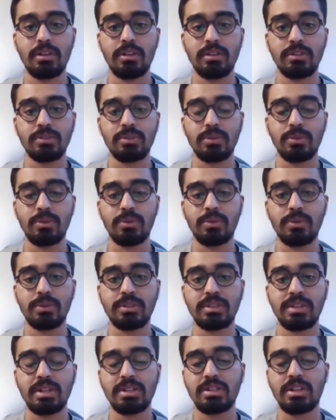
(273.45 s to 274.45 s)
Mm-hmm.
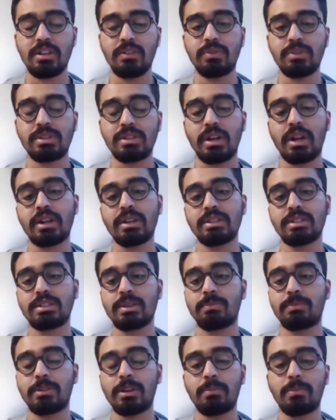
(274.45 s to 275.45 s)
So essentially, if you start
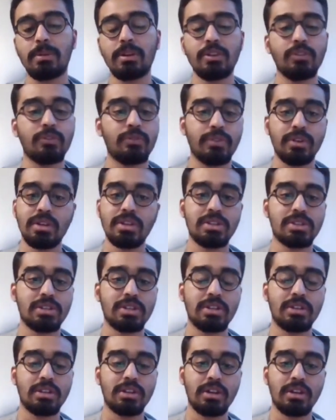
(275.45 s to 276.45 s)
in September, you
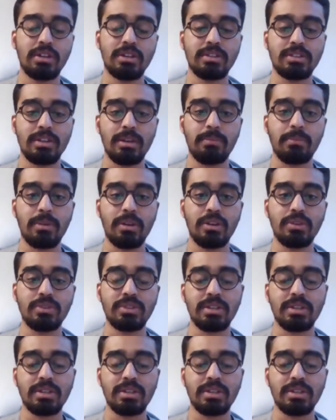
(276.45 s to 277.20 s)
finish in uh, December.